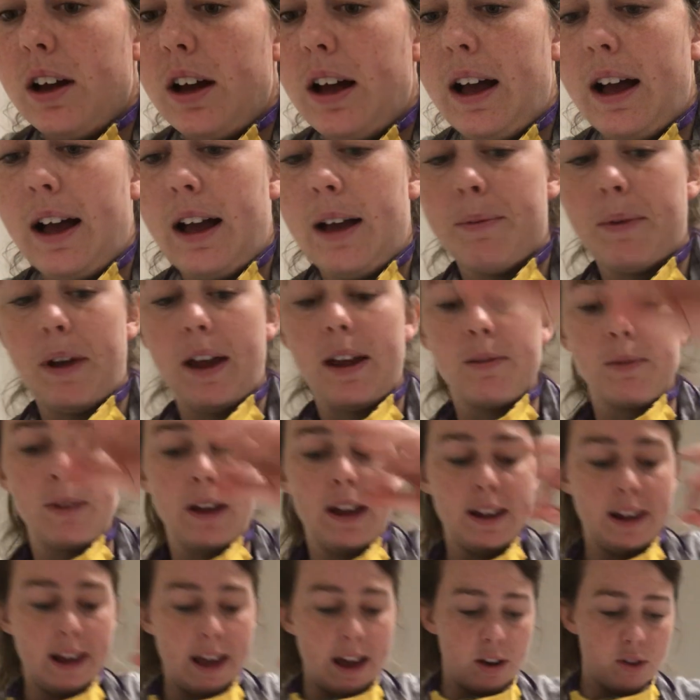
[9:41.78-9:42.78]
I
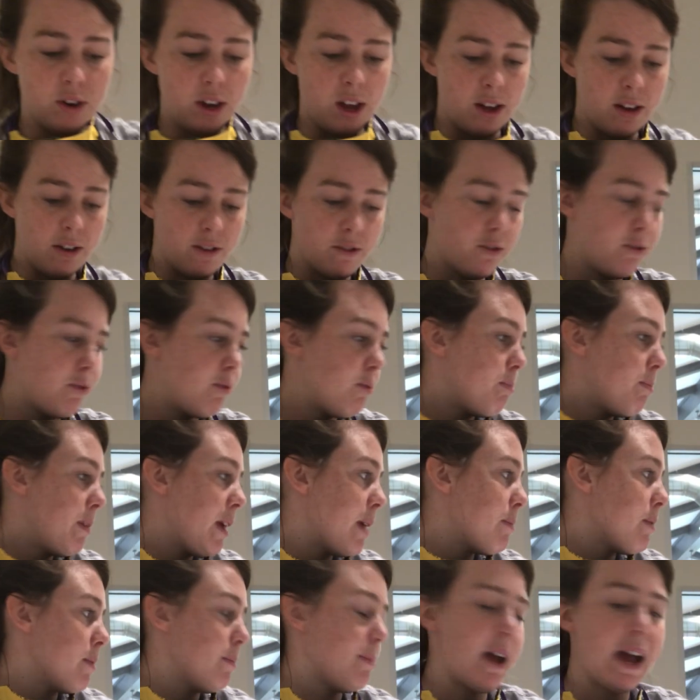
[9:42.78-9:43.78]
ran out of
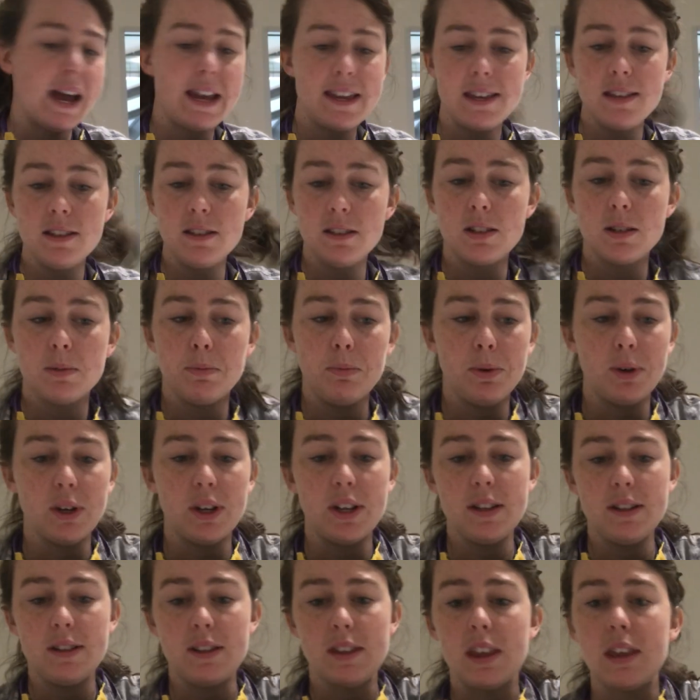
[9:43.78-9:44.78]
paper baggies to
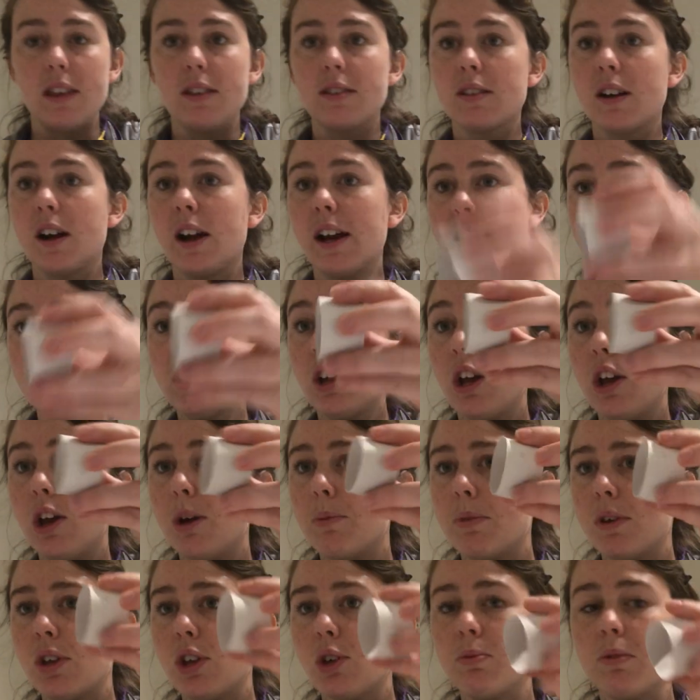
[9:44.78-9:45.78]
put these on,
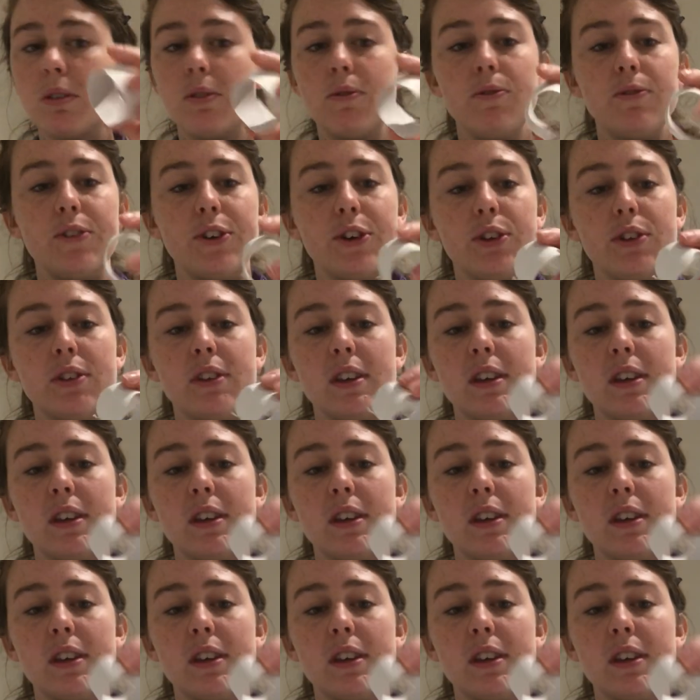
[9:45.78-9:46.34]
but you would fill